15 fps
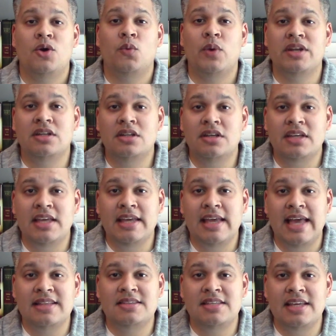When looking
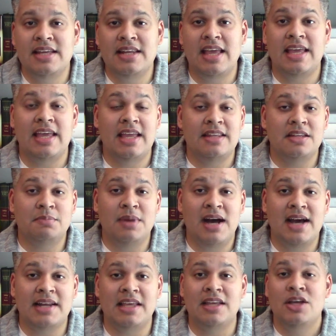at DNA in the
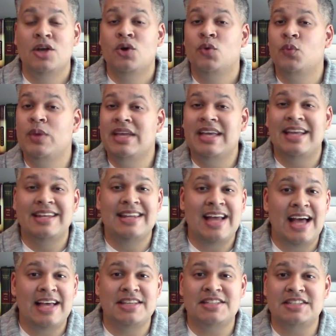body, we
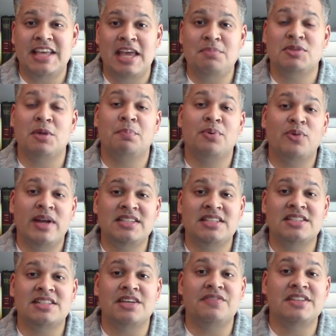cannot escape the
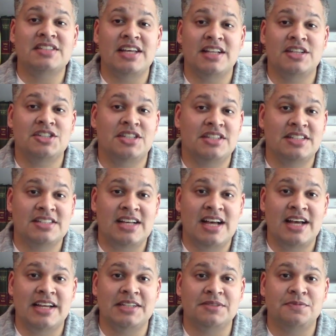presence of intelligent
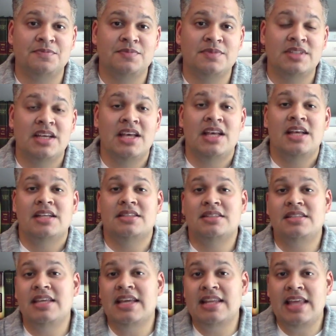design.
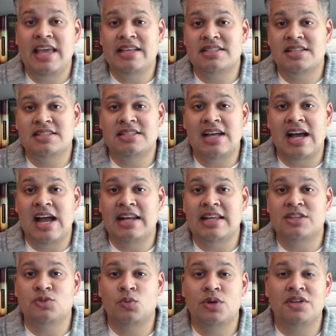DNA's design
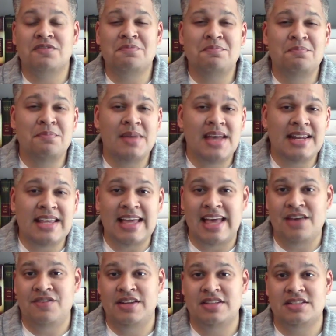is one of many
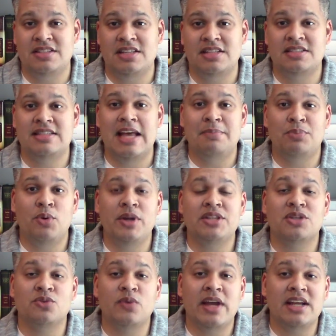evidences that point
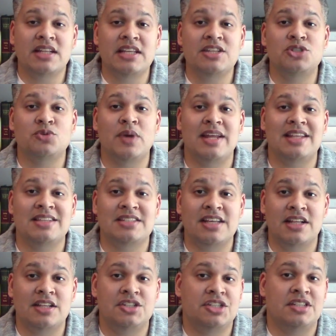directly to an
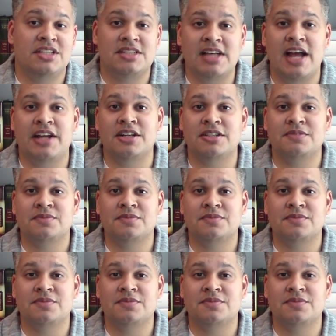intelligent designer.